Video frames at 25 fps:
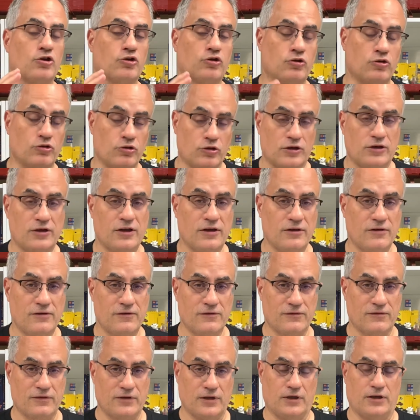good
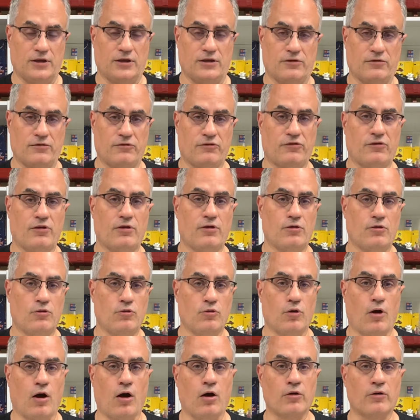videos,
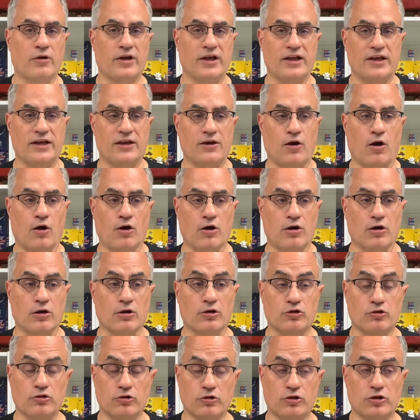who already are
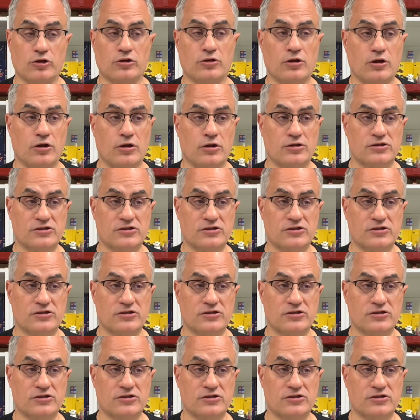good